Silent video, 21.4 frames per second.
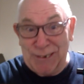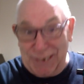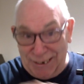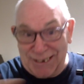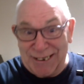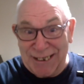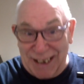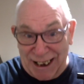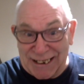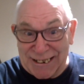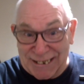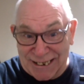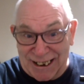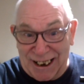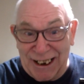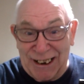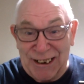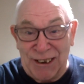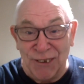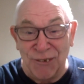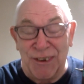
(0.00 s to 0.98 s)
that
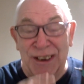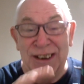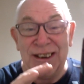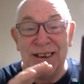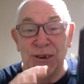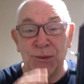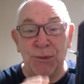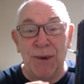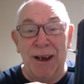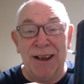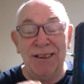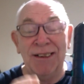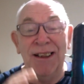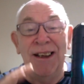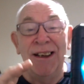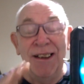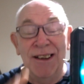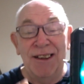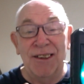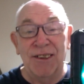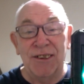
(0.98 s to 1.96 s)
side of it as well
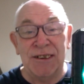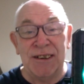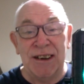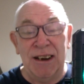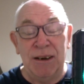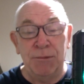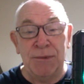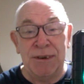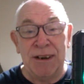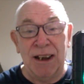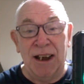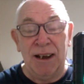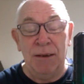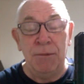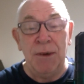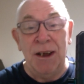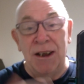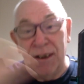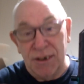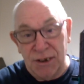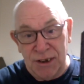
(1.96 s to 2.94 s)
at the same
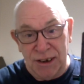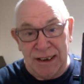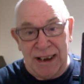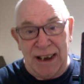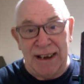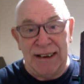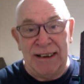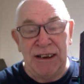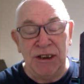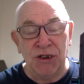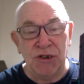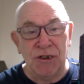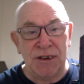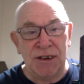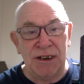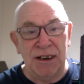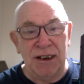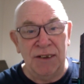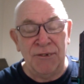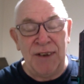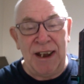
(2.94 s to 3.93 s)
time. So you get an
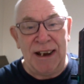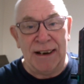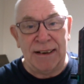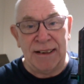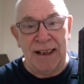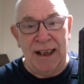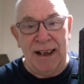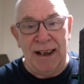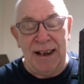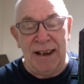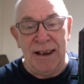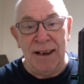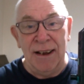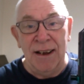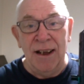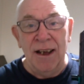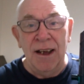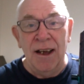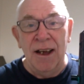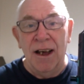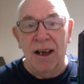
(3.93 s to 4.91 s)
interesting effect there.
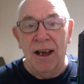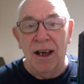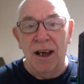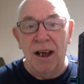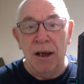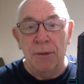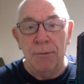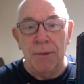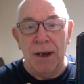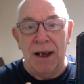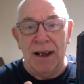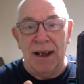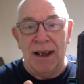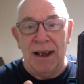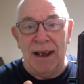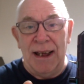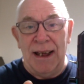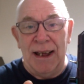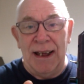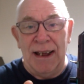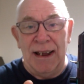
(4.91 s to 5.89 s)

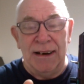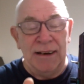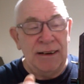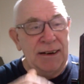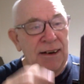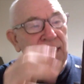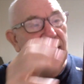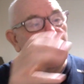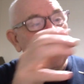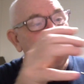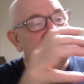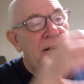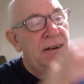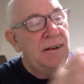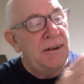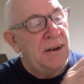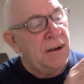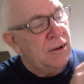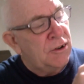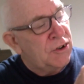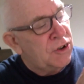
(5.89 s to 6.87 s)
And
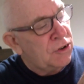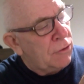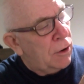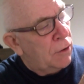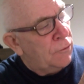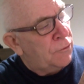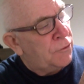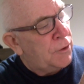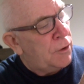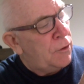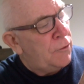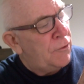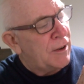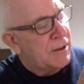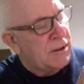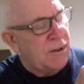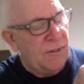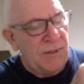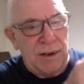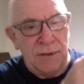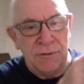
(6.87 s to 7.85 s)
you can scroll through
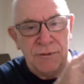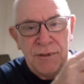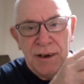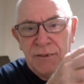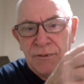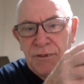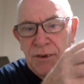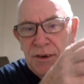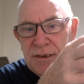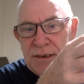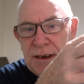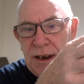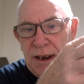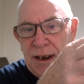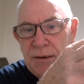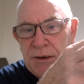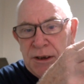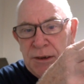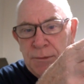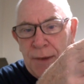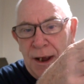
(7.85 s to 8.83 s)
this, I think 3 or 4
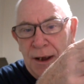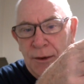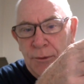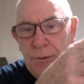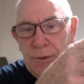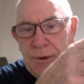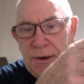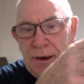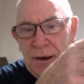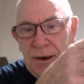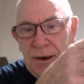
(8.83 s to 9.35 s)
times. Mode.